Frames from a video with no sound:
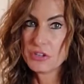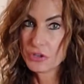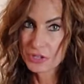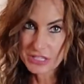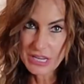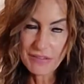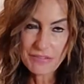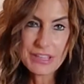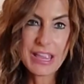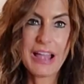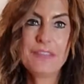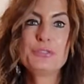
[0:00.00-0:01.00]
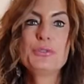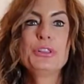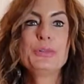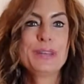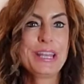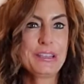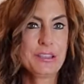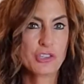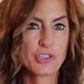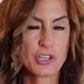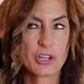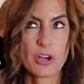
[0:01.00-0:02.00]
you definitely have to eliminate the
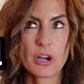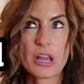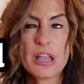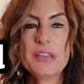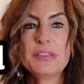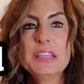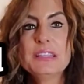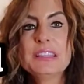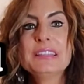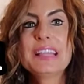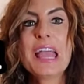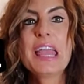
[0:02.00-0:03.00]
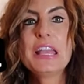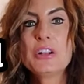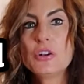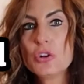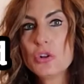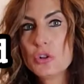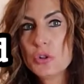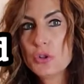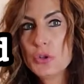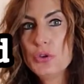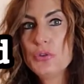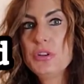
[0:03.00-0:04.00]
sugar. This is a
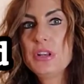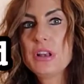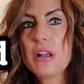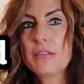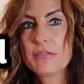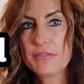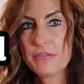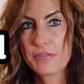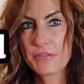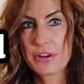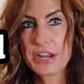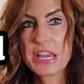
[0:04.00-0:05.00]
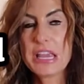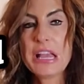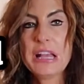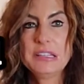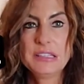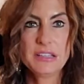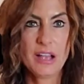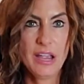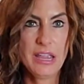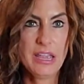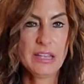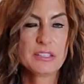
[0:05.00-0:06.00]
gluten-free
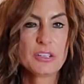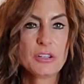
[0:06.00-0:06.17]
diet.